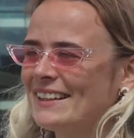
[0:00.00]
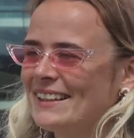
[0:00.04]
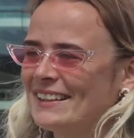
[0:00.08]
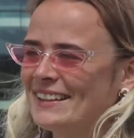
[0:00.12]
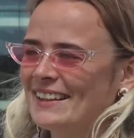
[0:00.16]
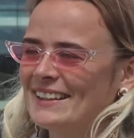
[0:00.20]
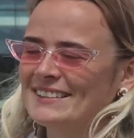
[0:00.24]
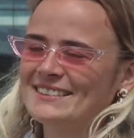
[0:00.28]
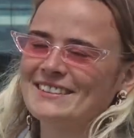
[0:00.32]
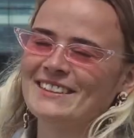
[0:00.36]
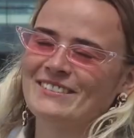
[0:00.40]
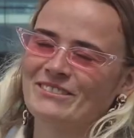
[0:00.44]

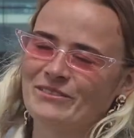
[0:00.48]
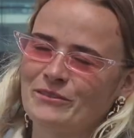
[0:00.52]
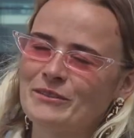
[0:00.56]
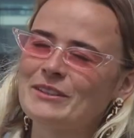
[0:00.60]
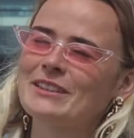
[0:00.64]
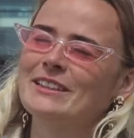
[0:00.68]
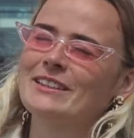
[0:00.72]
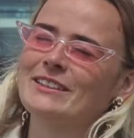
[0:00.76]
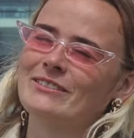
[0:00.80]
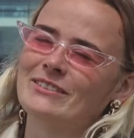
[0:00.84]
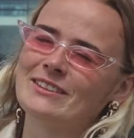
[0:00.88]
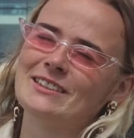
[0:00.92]
That's a
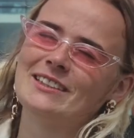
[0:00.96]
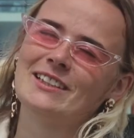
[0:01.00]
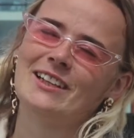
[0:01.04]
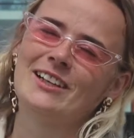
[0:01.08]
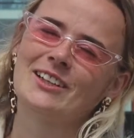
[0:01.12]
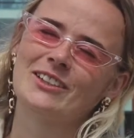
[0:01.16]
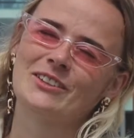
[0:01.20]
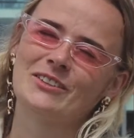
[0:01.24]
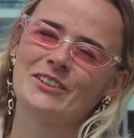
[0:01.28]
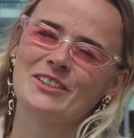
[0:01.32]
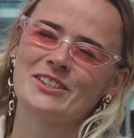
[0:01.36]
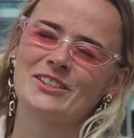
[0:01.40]
really, really
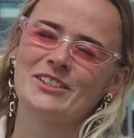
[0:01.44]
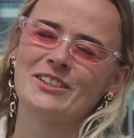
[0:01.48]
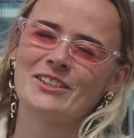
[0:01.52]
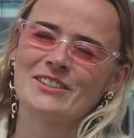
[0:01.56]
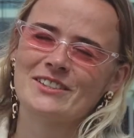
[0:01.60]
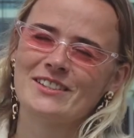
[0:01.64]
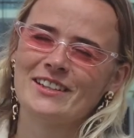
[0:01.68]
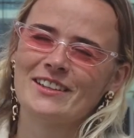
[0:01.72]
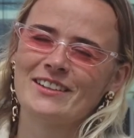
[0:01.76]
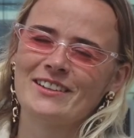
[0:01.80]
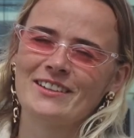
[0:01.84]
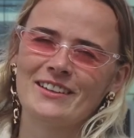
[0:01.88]
hard question,
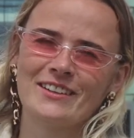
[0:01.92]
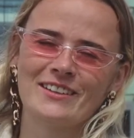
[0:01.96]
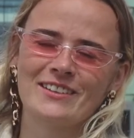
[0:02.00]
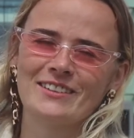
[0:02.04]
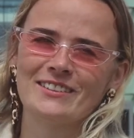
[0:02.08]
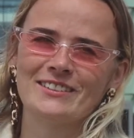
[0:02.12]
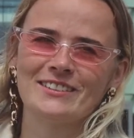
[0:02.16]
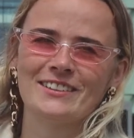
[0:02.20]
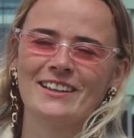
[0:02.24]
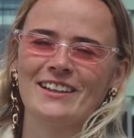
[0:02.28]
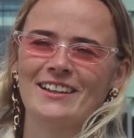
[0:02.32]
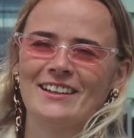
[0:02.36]
because
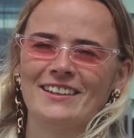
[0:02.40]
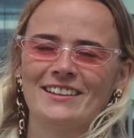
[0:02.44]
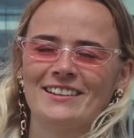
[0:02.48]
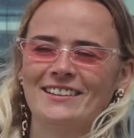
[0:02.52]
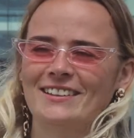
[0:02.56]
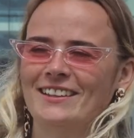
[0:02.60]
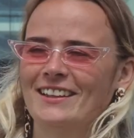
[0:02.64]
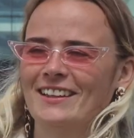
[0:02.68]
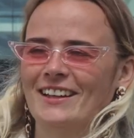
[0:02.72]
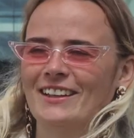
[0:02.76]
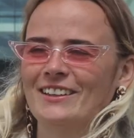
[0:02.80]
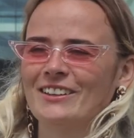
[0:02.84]
there's
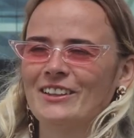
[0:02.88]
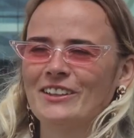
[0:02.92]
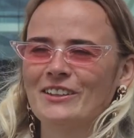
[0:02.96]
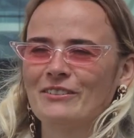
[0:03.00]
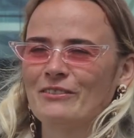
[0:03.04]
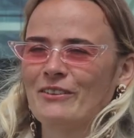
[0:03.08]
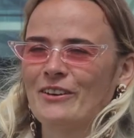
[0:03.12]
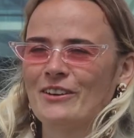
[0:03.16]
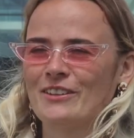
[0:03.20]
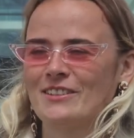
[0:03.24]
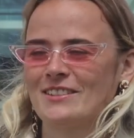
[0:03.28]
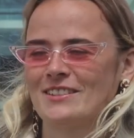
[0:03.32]
like a lot
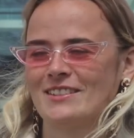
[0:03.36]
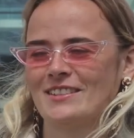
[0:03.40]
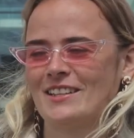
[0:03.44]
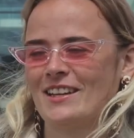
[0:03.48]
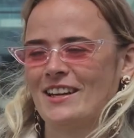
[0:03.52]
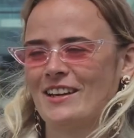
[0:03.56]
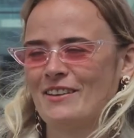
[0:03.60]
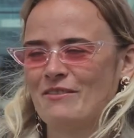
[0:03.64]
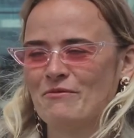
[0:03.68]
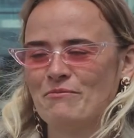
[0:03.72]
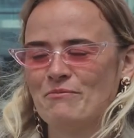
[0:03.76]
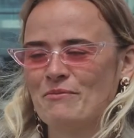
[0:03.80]
of artists
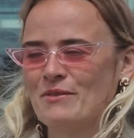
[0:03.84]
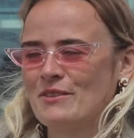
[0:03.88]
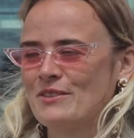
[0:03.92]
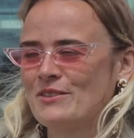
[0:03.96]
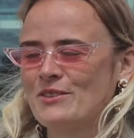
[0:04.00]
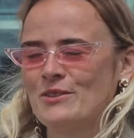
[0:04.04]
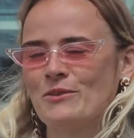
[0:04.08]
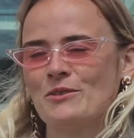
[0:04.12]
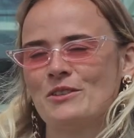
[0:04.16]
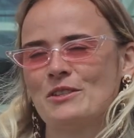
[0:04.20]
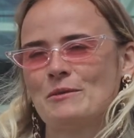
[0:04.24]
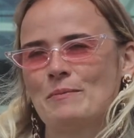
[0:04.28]
that I've been
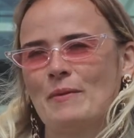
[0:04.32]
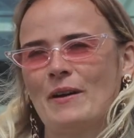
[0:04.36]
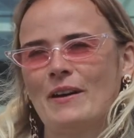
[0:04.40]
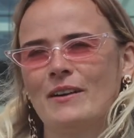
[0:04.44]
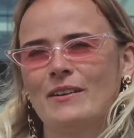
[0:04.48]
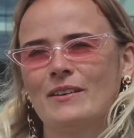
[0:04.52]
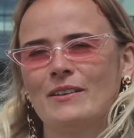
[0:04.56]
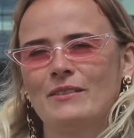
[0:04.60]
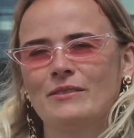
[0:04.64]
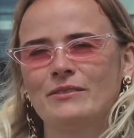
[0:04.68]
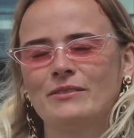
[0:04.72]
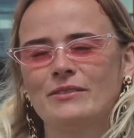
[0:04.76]
so
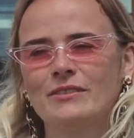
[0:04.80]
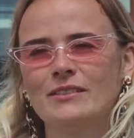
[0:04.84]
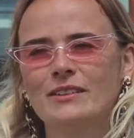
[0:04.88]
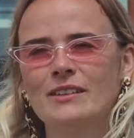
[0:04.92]
inspired of.